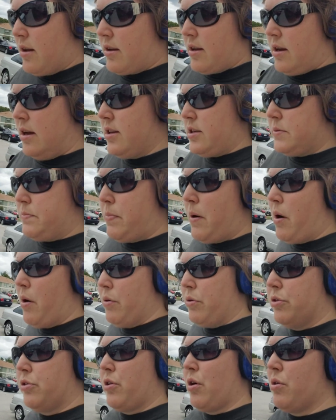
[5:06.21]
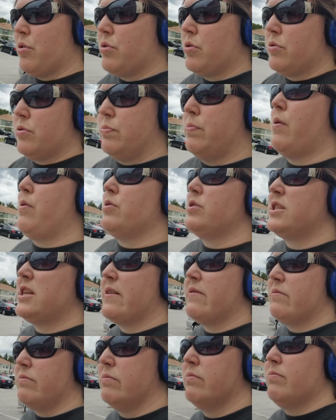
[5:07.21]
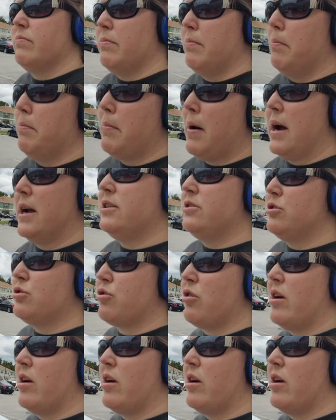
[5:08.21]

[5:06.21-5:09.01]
Because both Seven Dwarfs Mine